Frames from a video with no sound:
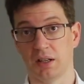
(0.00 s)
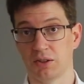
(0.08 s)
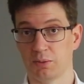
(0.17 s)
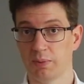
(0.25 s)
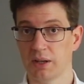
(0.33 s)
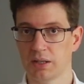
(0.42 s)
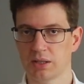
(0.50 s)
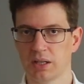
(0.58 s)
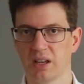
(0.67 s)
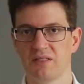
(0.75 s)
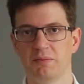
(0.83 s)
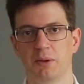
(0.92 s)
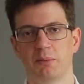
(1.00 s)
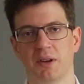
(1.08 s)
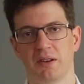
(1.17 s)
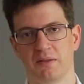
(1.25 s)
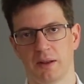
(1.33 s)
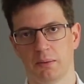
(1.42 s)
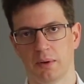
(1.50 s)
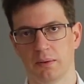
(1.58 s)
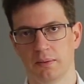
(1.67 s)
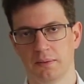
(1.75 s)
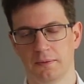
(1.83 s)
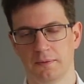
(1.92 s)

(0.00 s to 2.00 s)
and Spanish have been made available.